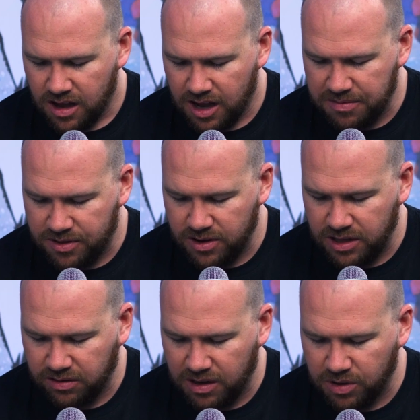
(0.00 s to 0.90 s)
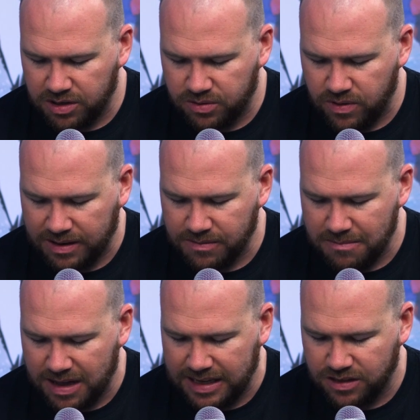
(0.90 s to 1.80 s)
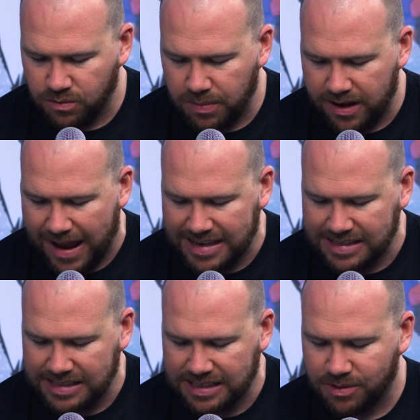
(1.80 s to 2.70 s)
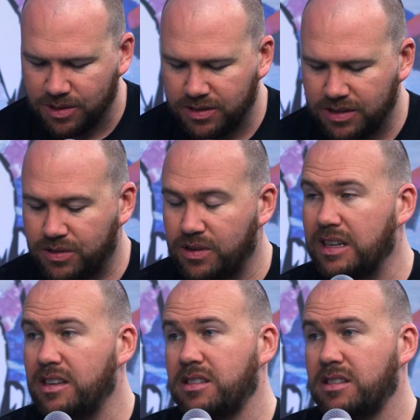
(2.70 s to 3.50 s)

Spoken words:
I'm 33 and want to direct my money into a better asset somewhere else in Australia.